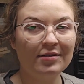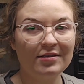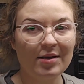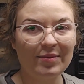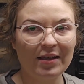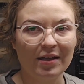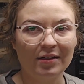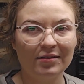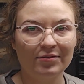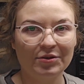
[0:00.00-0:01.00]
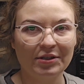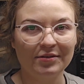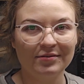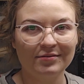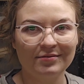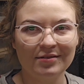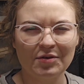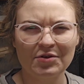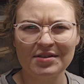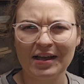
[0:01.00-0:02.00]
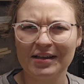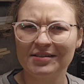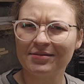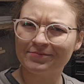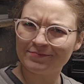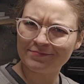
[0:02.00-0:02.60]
same thing, different size.